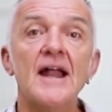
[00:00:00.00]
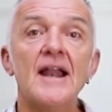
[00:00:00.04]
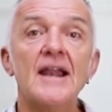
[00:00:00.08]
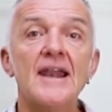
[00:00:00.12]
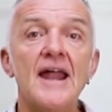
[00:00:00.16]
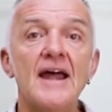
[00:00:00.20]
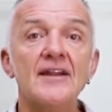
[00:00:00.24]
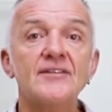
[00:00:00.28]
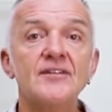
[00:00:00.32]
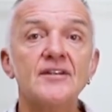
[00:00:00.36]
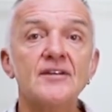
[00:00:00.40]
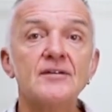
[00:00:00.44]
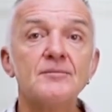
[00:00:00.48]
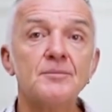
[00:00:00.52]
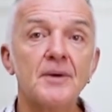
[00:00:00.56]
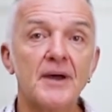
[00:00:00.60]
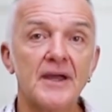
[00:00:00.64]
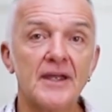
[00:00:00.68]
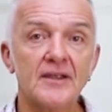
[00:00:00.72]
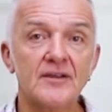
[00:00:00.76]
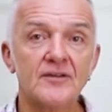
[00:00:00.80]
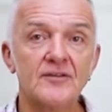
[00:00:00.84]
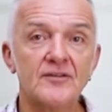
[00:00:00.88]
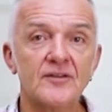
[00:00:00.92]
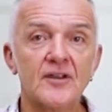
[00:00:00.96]

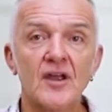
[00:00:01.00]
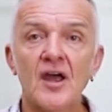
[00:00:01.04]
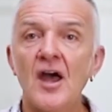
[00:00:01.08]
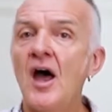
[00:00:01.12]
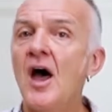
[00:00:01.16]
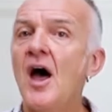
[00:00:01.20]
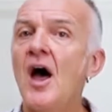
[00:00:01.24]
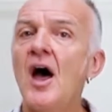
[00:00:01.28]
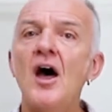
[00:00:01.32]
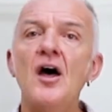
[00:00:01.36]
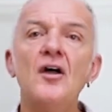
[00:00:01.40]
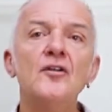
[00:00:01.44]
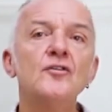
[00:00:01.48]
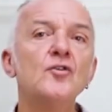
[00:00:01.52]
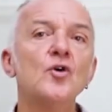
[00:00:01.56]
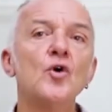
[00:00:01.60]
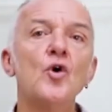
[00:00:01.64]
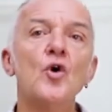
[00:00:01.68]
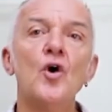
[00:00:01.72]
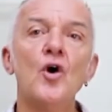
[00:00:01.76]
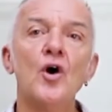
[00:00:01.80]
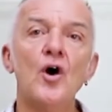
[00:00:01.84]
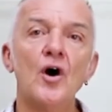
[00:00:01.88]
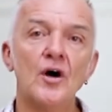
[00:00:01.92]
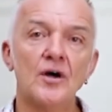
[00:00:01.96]
Latin-based,
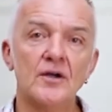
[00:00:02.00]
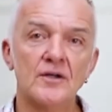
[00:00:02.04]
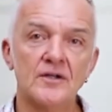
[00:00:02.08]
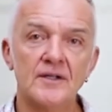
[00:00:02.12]
adore,